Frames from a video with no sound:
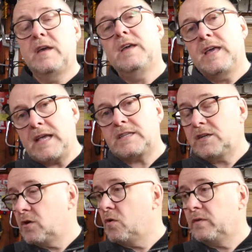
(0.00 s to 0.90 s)
Yes,
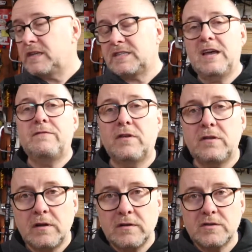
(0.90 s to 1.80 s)
I know there's
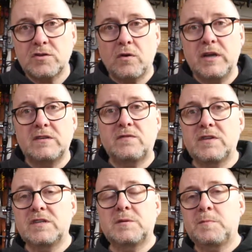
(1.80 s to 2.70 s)
several sockets for the
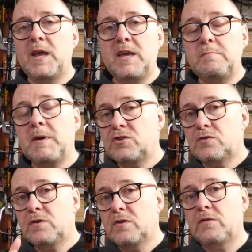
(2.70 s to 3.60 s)
display. Make
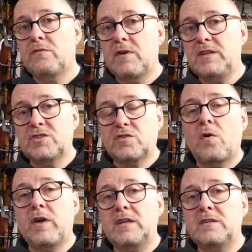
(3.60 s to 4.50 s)
sure you're on the right
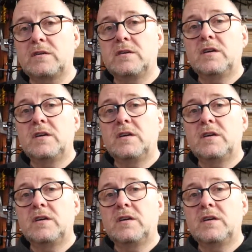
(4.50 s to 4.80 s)
socket.